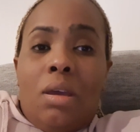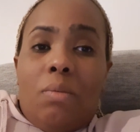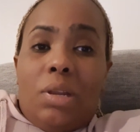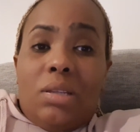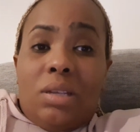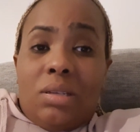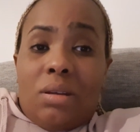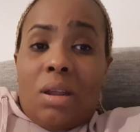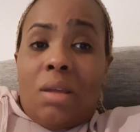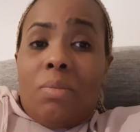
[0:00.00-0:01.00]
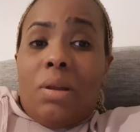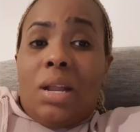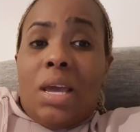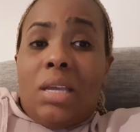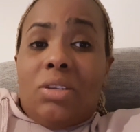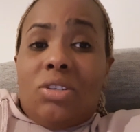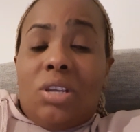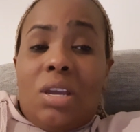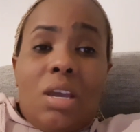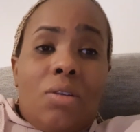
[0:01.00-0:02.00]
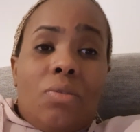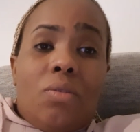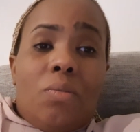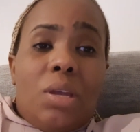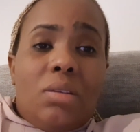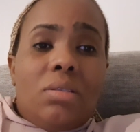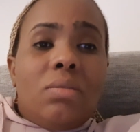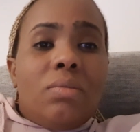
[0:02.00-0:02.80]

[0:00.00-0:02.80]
Please subscribe, like, share, and comment.